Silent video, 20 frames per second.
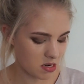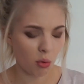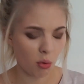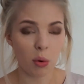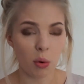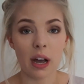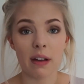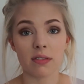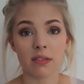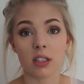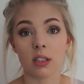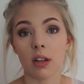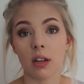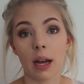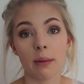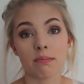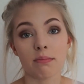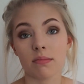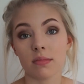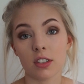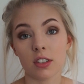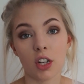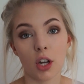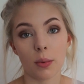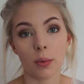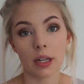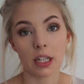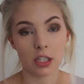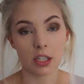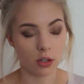Whatever, I'm
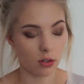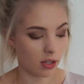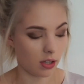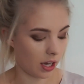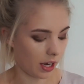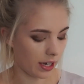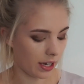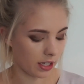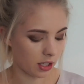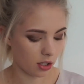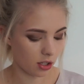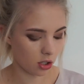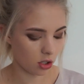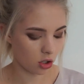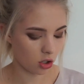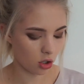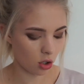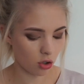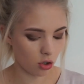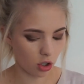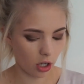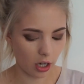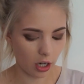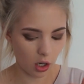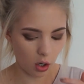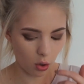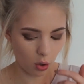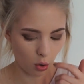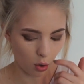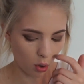nowhere near doing that. It's such a
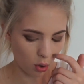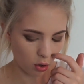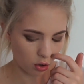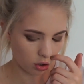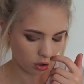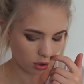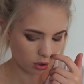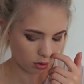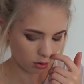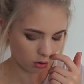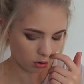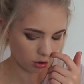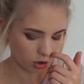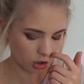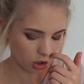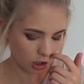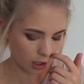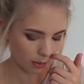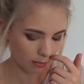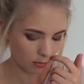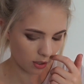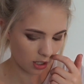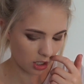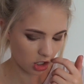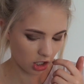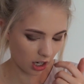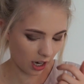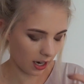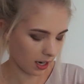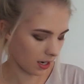gorgeous, gorgeous shimmery
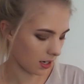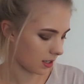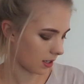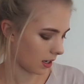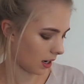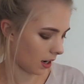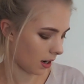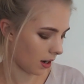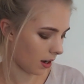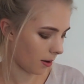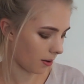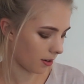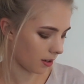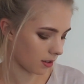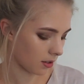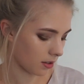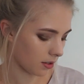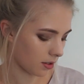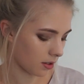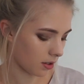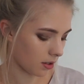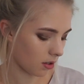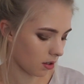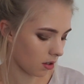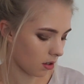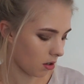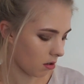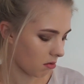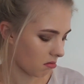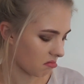shade and
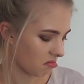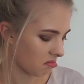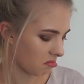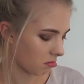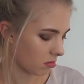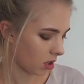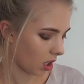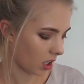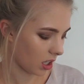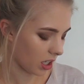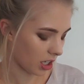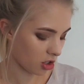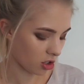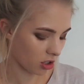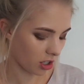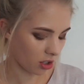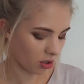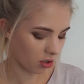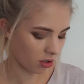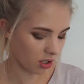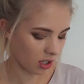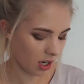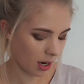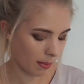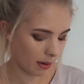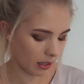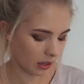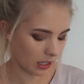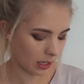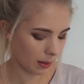I literally can't say a
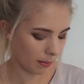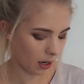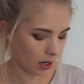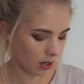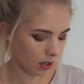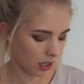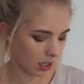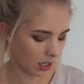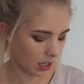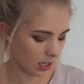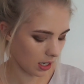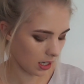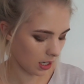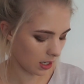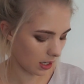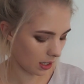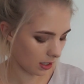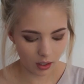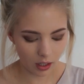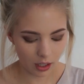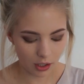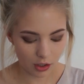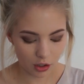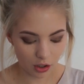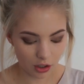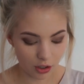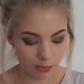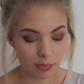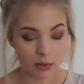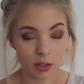bad thing about it. It's
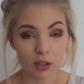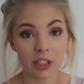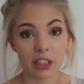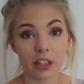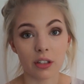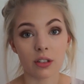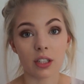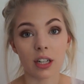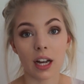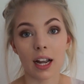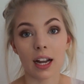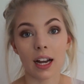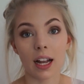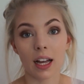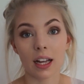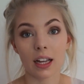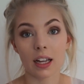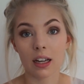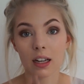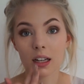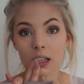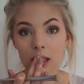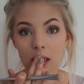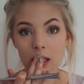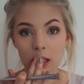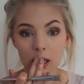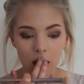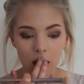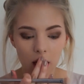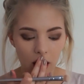just a bloody good highlighter.
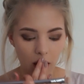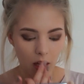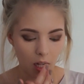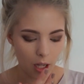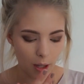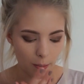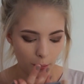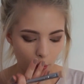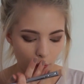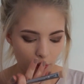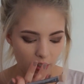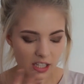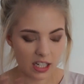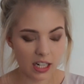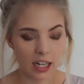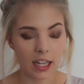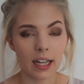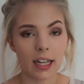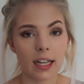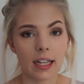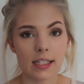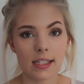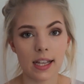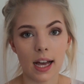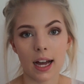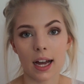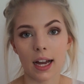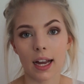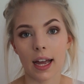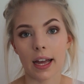Obviously it is
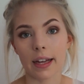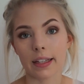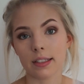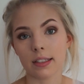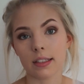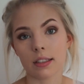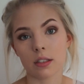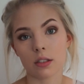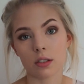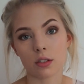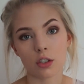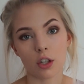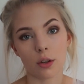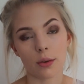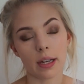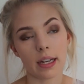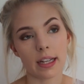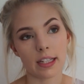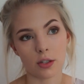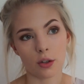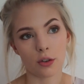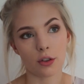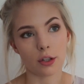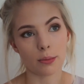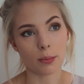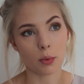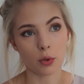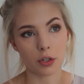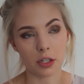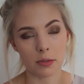high end, so it is on the
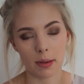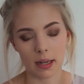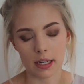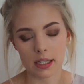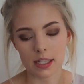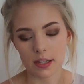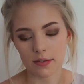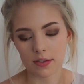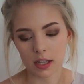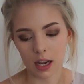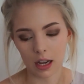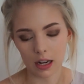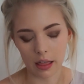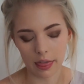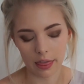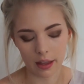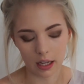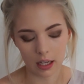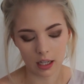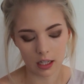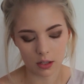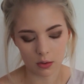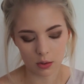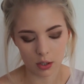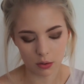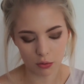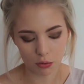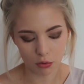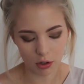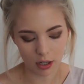more expensive side. I think it was
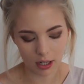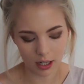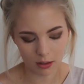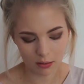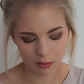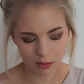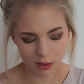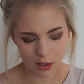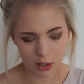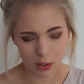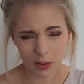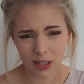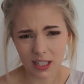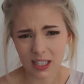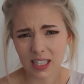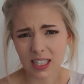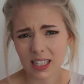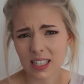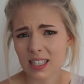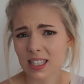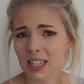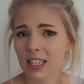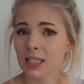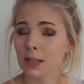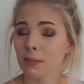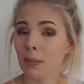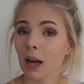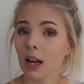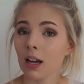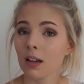around
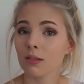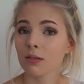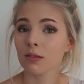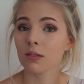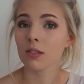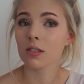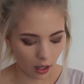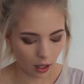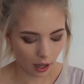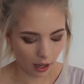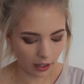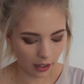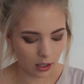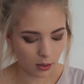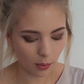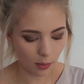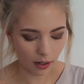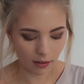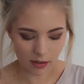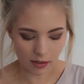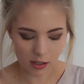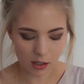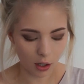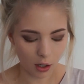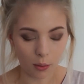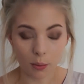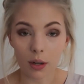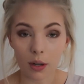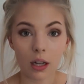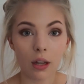£26. I swear it's
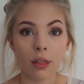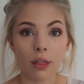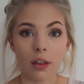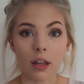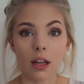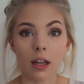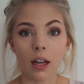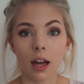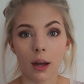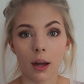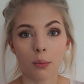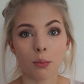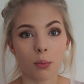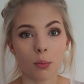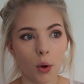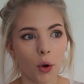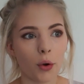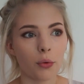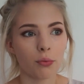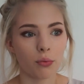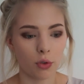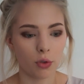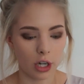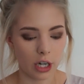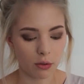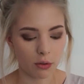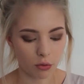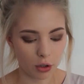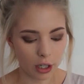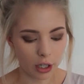so worth it. I
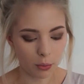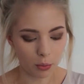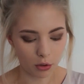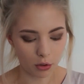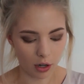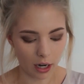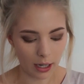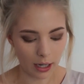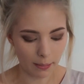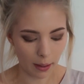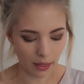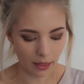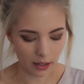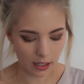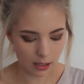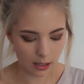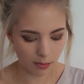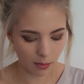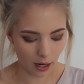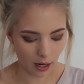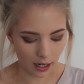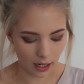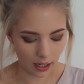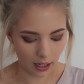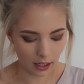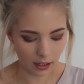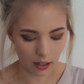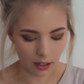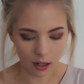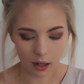really, really would recommend this
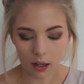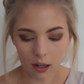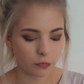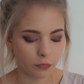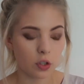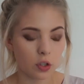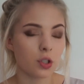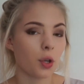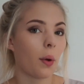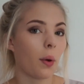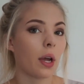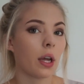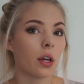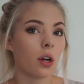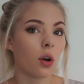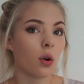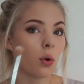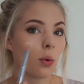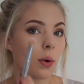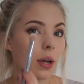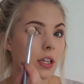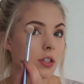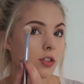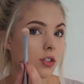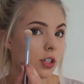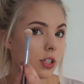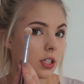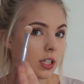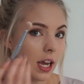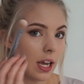highlighter. So I always
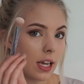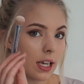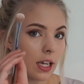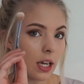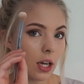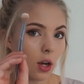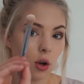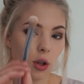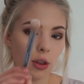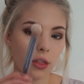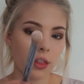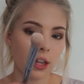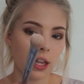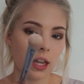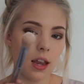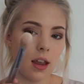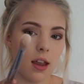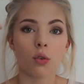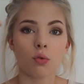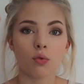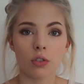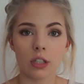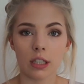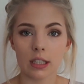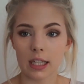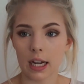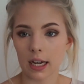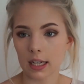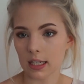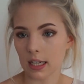just take it on the Real
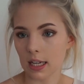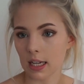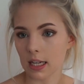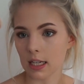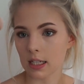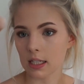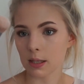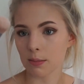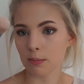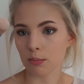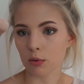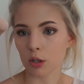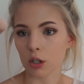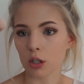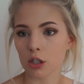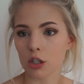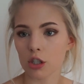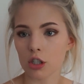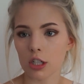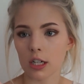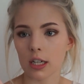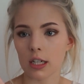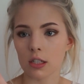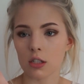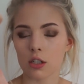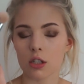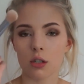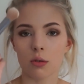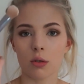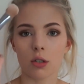Techniques brush in
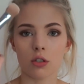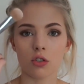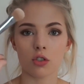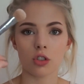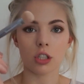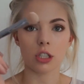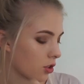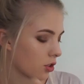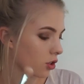200.